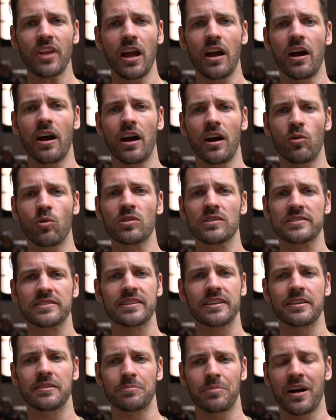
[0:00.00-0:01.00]
We'll
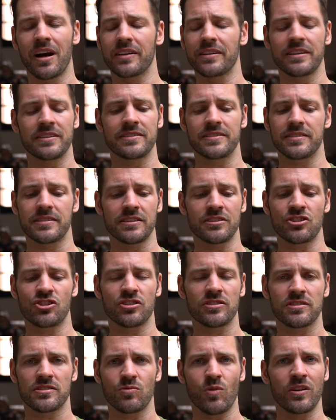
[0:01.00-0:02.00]
see. But it's
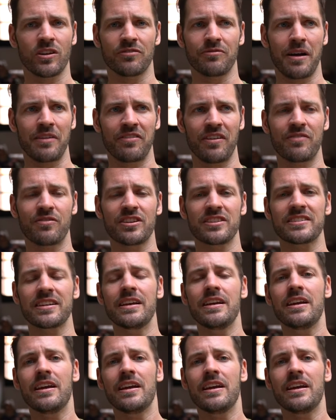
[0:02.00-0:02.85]
just one of my favorites.